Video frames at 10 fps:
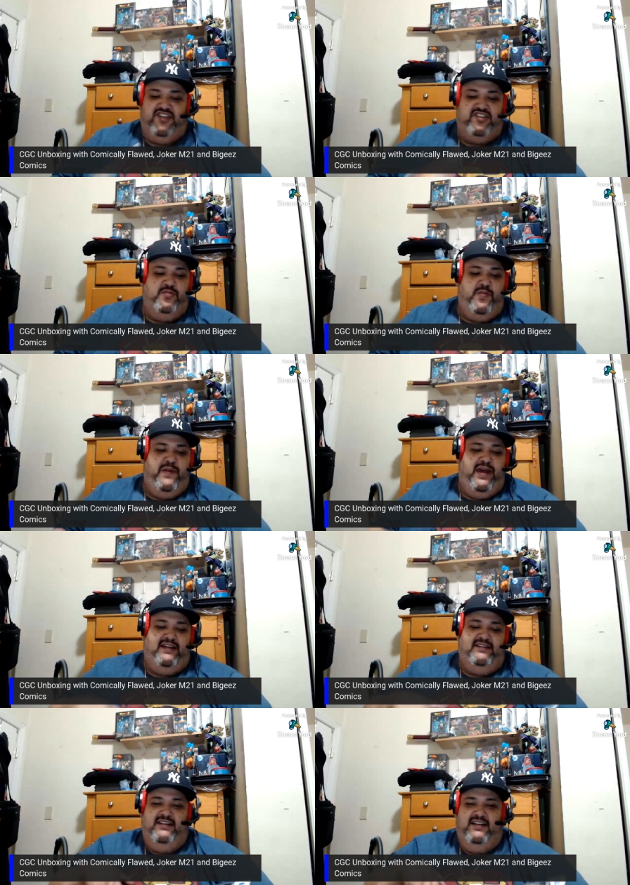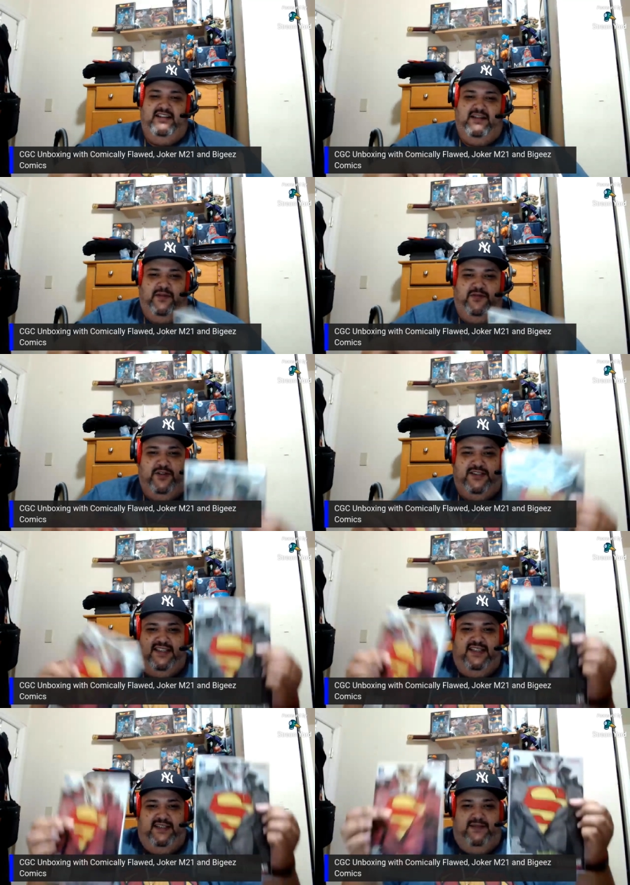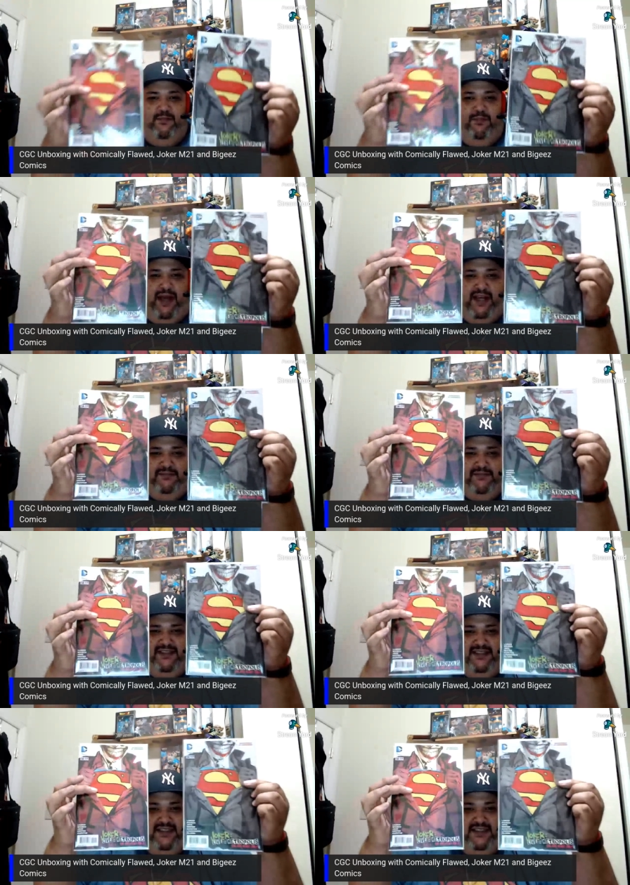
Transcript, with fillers: Superman number 14. Bam.